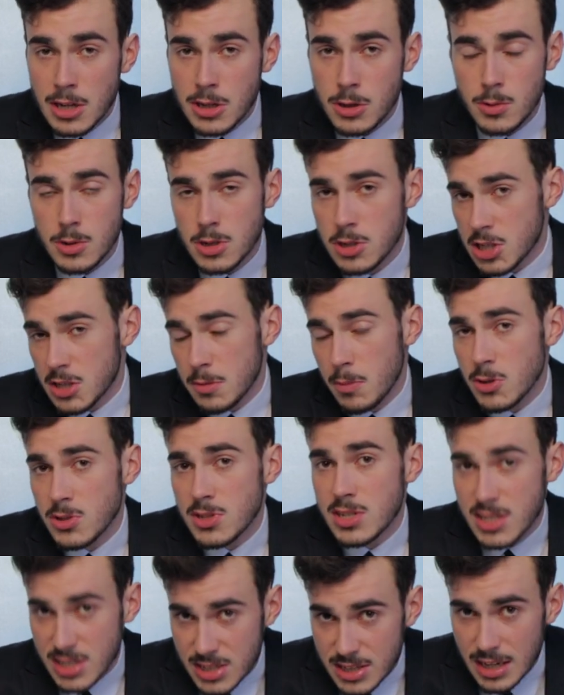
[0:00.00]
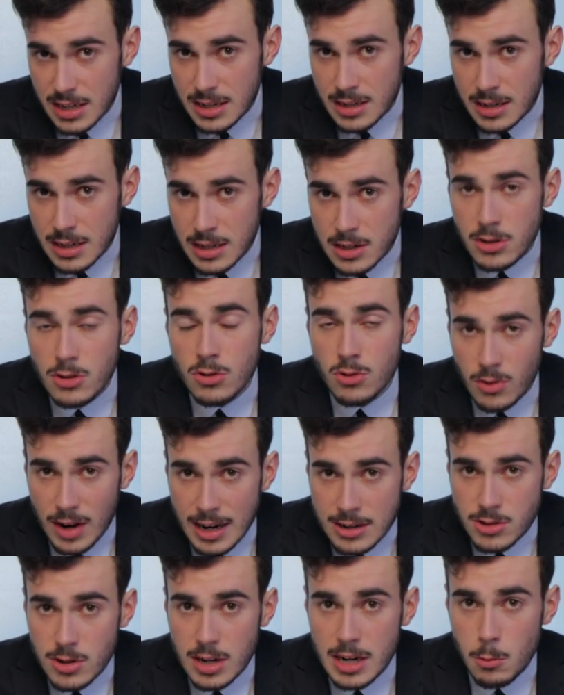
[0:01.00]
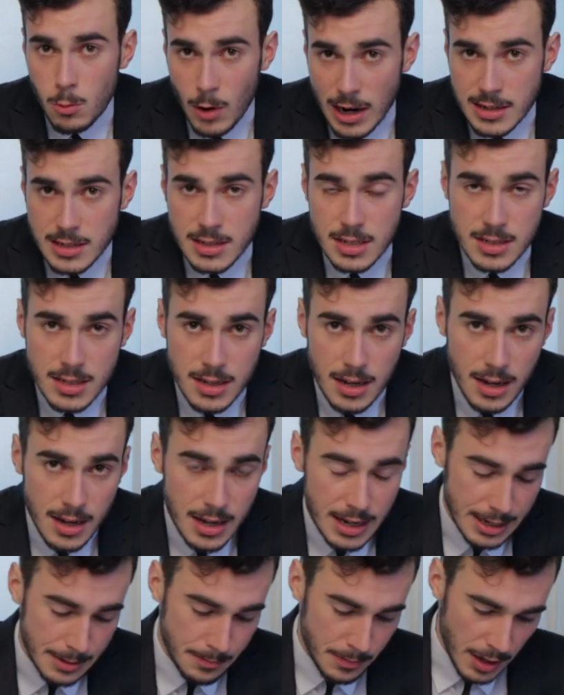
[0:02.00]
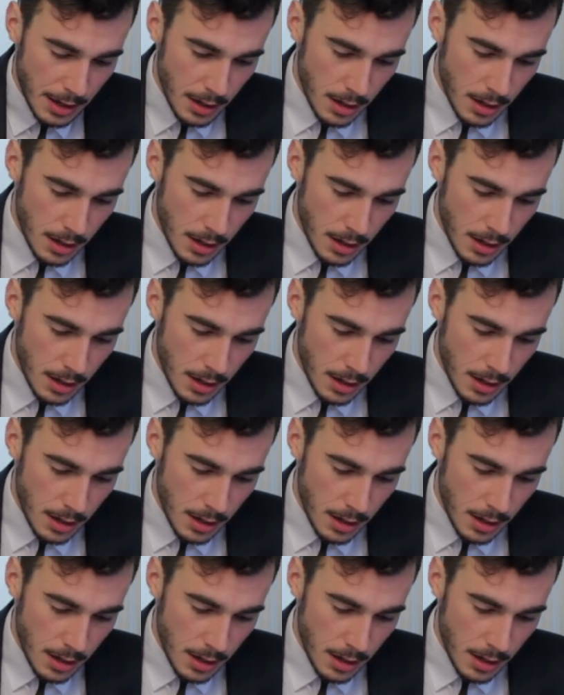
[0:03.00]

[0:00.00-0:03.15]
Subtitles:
You were just supposed to sit in it and gradually wait to die.